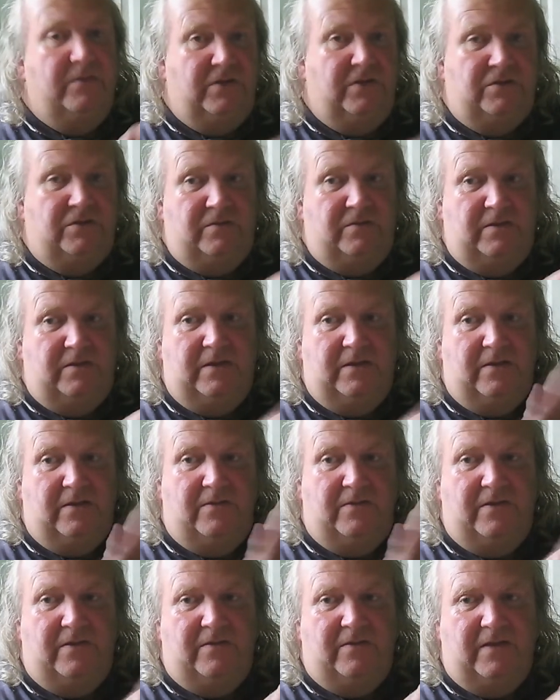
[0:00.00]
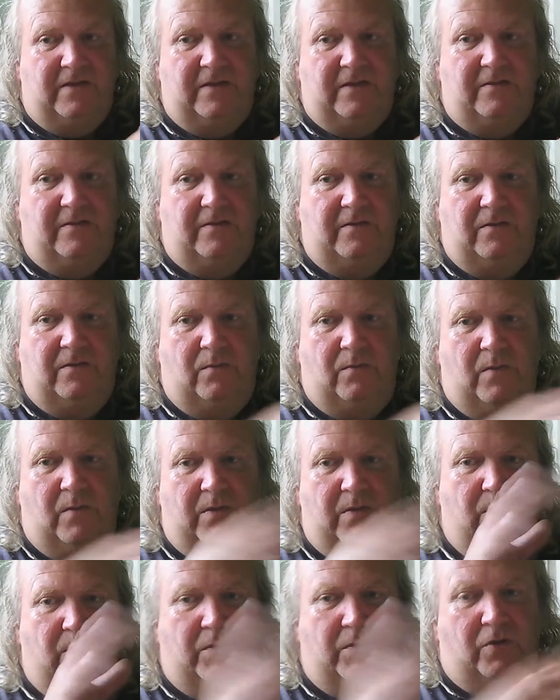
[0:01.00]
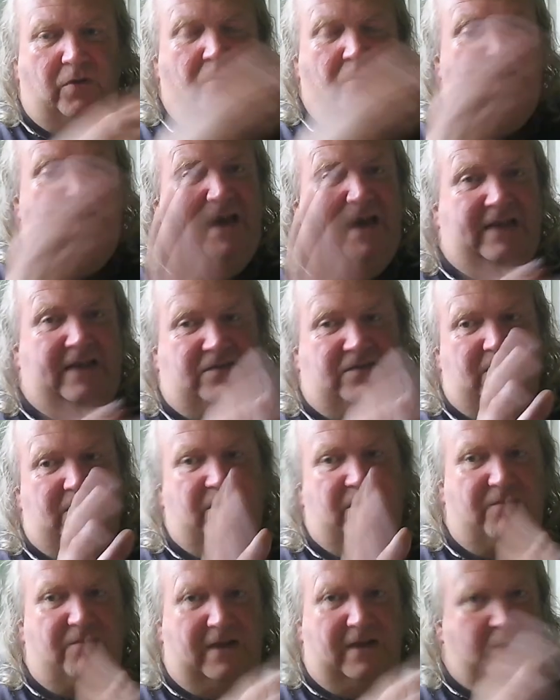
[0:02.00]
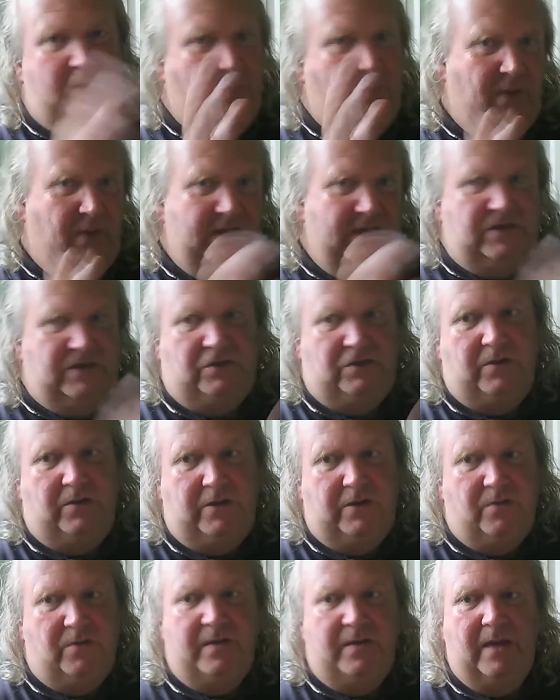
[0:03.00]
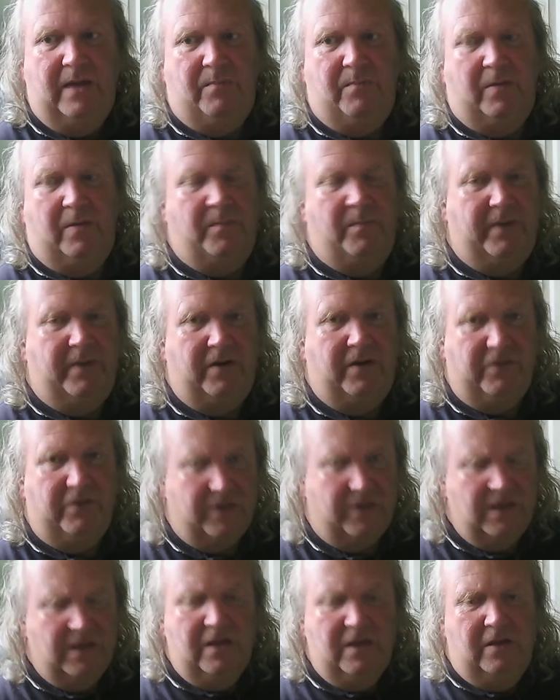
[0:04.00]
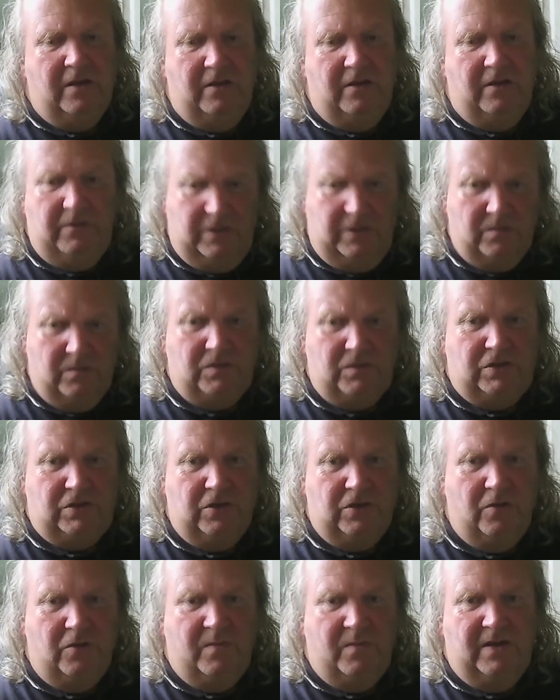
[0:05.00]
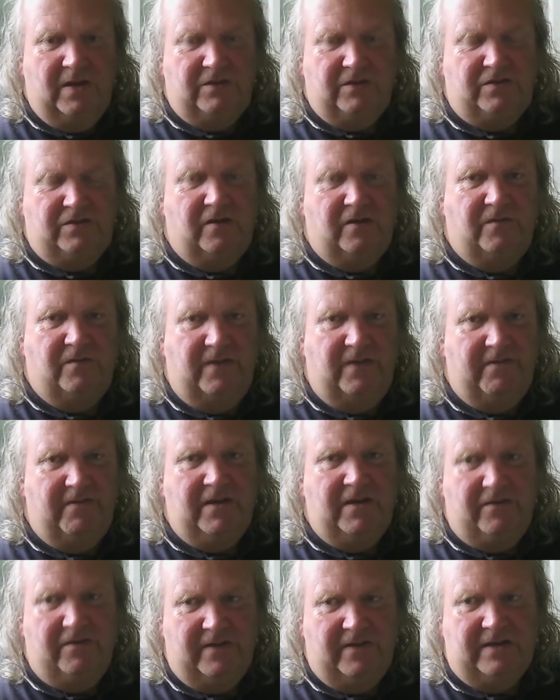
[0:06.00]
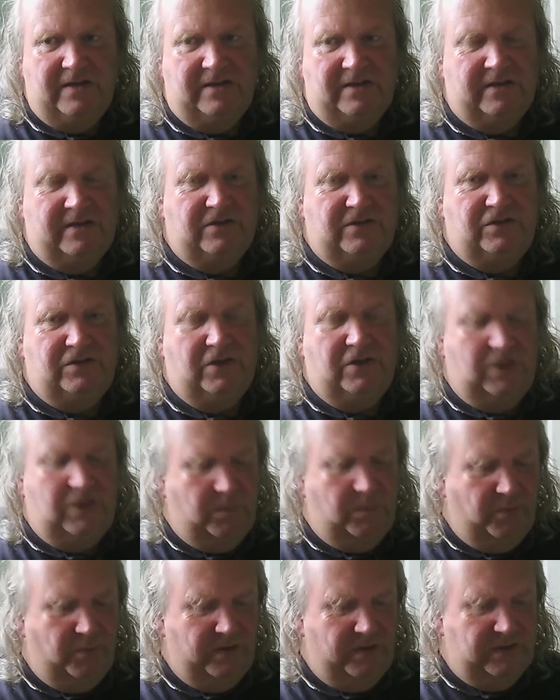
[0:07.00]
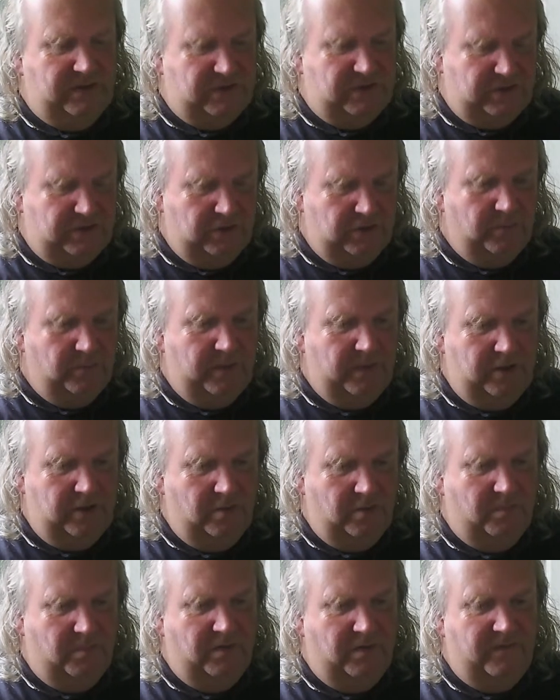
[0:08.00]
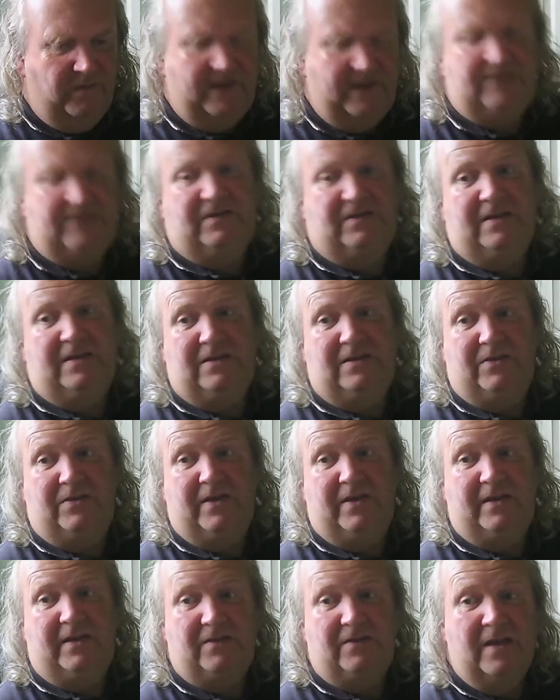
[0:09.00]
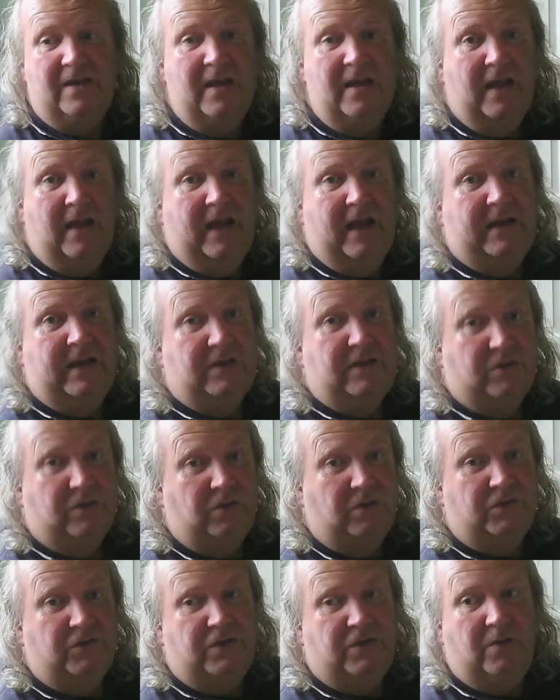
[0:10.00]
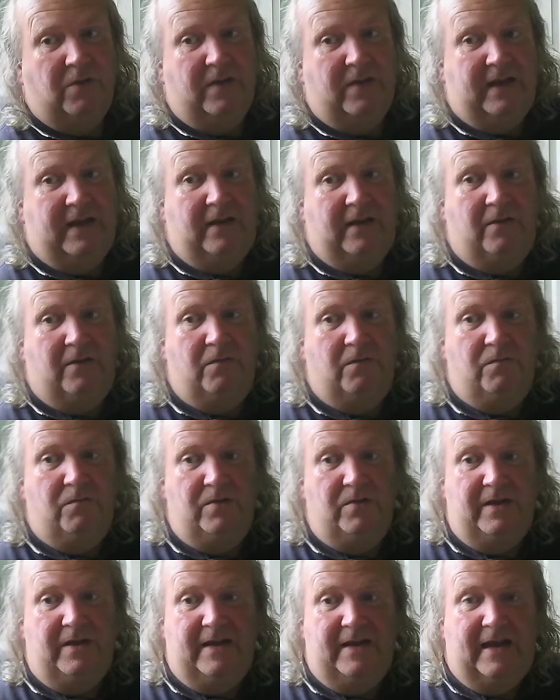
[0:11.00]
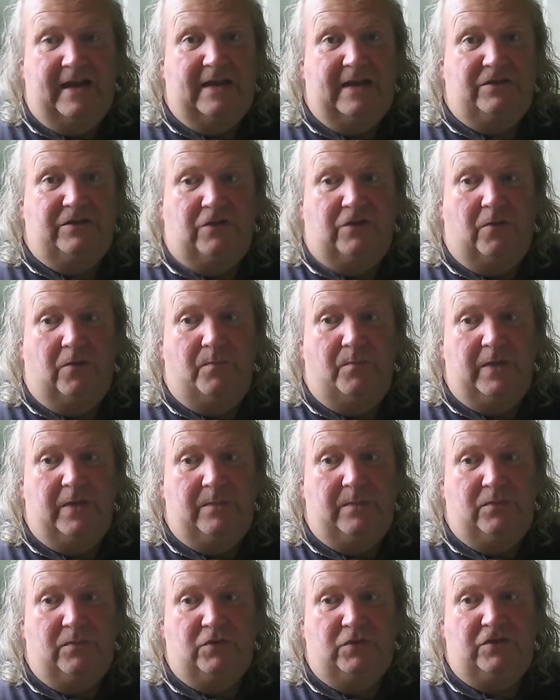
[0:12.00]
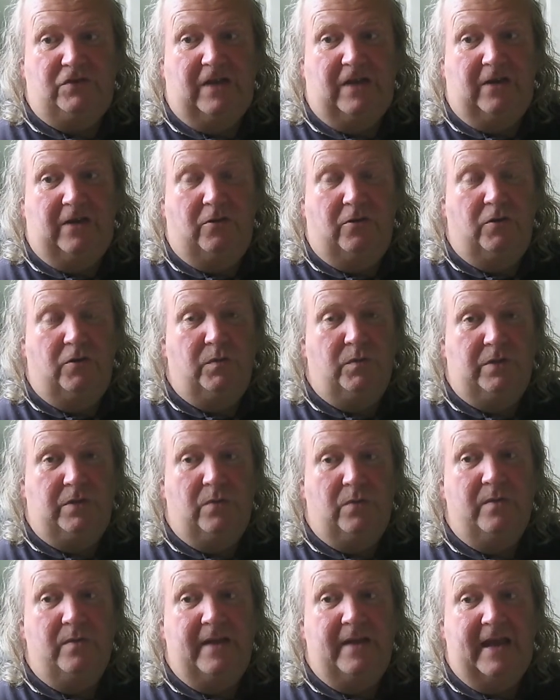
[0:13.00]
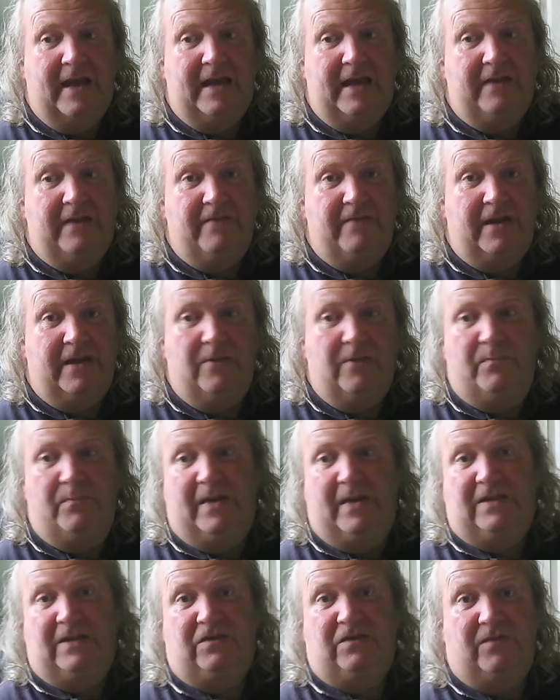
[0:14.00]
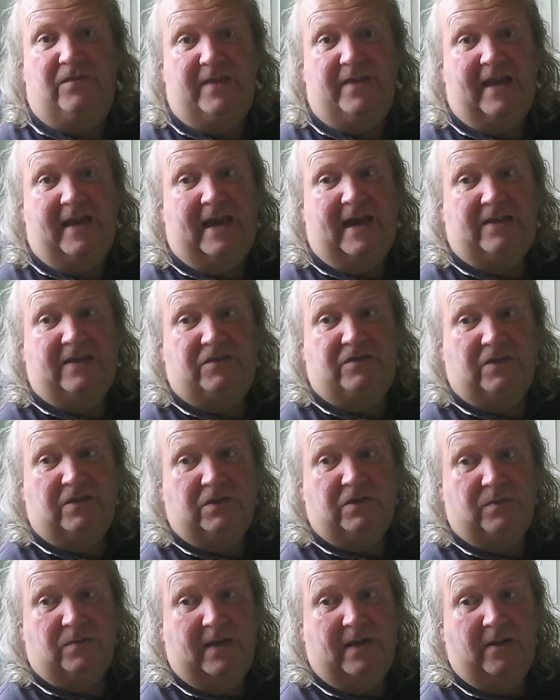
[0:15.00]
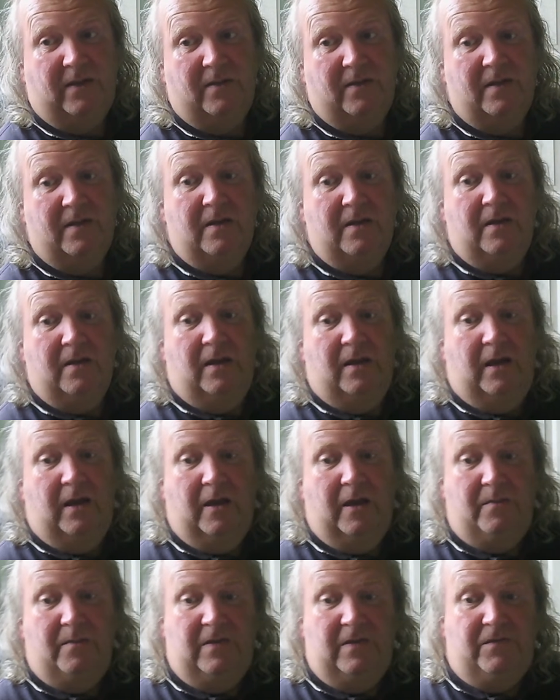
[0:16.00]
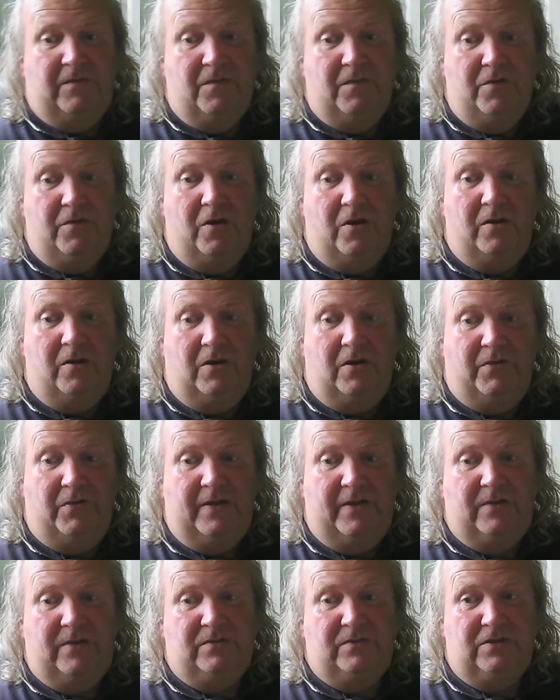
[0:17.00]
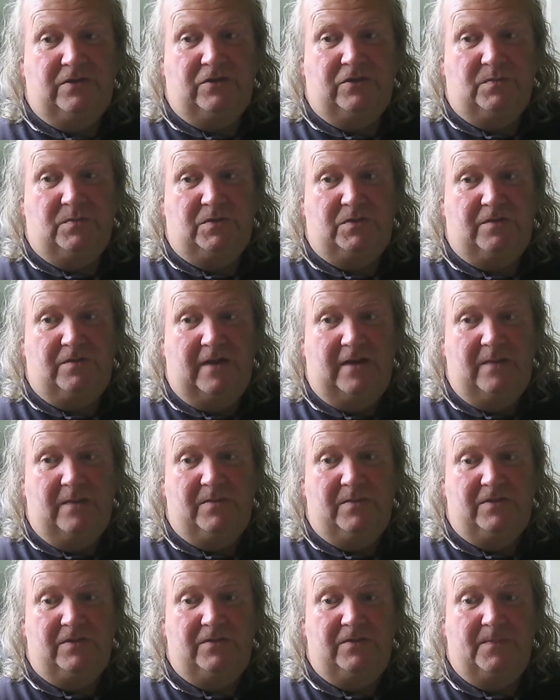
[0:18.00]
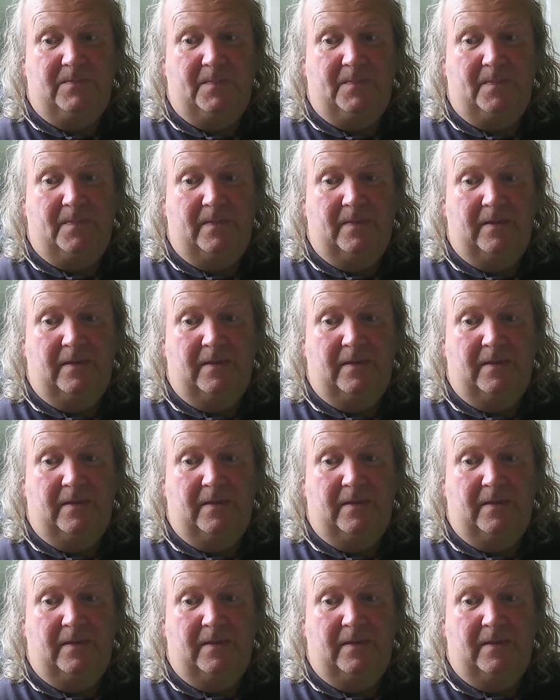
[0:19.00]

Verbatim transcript: The, you know, the, the, with, with all the ads in the right place so you don't get bombarded. YouTube has got very greedy and started putting a stupid number of ads into things, and it's also now running ads on people's channel who don't get any recompense for the ads as well. Um, if you've not got a thousand subscribers,